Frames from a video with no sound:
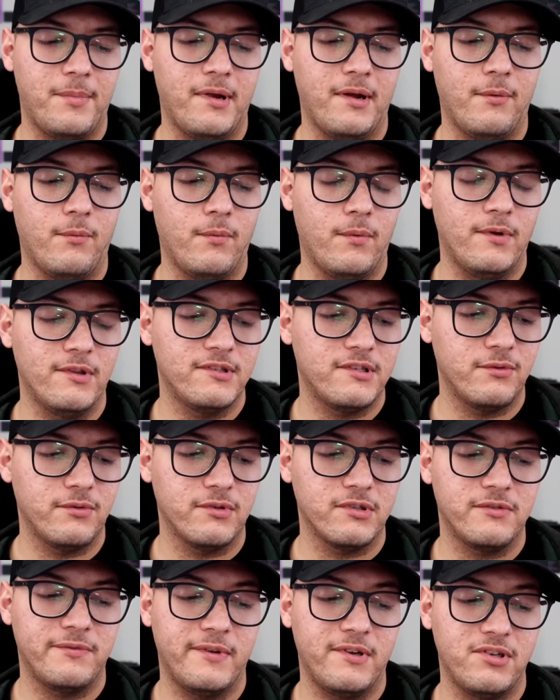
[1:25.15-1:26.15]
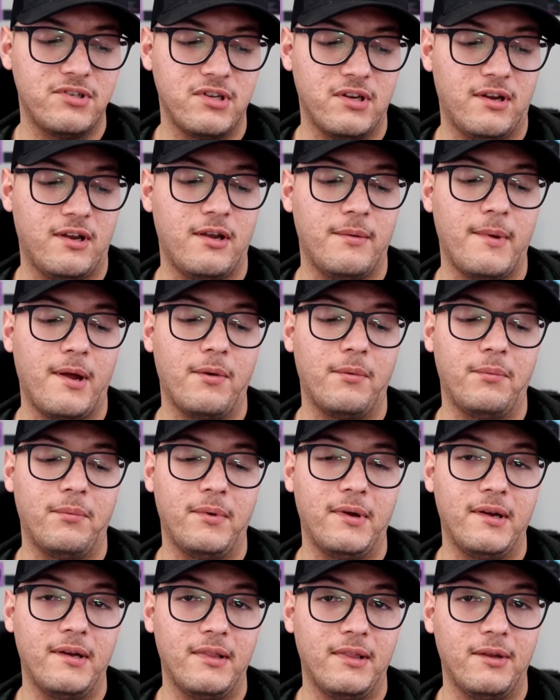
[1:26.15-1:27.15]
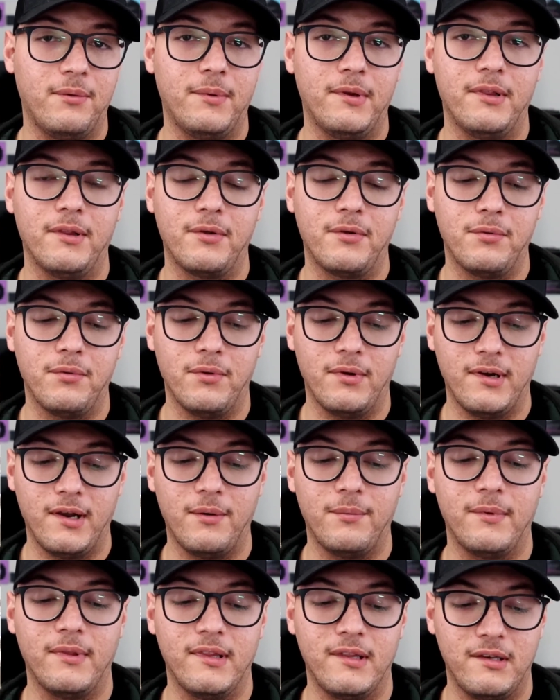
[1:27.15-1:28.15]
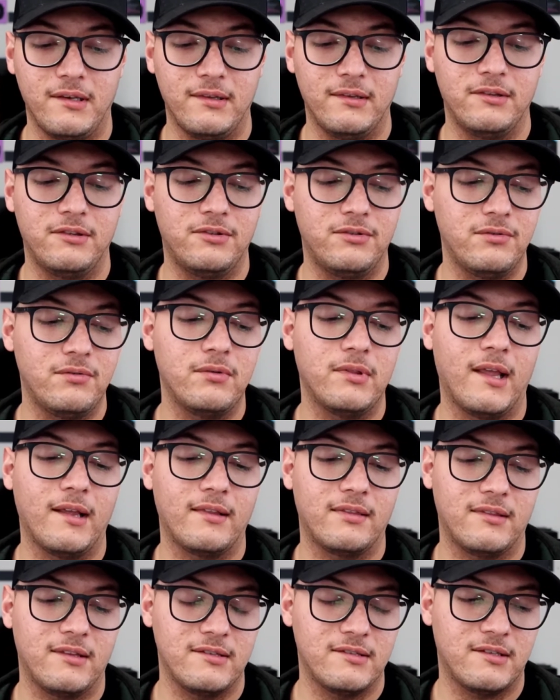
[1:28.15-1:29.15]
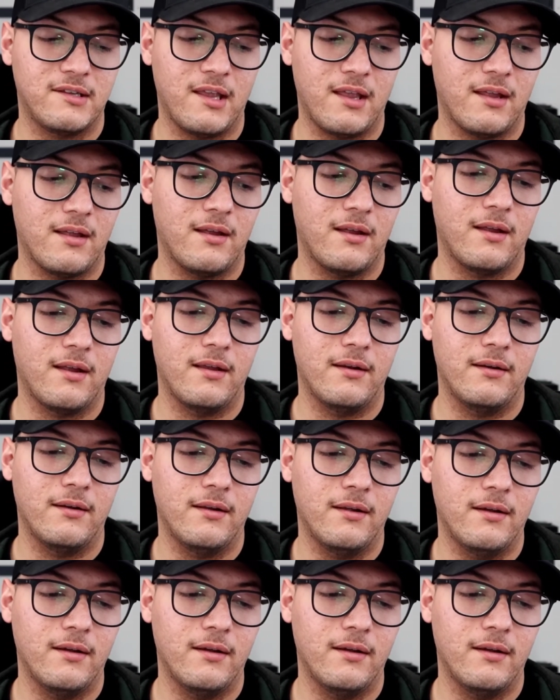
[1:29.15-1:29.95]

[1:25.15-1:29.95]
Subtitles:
but once it was finished, it came out really cool, and I really do like this cake again.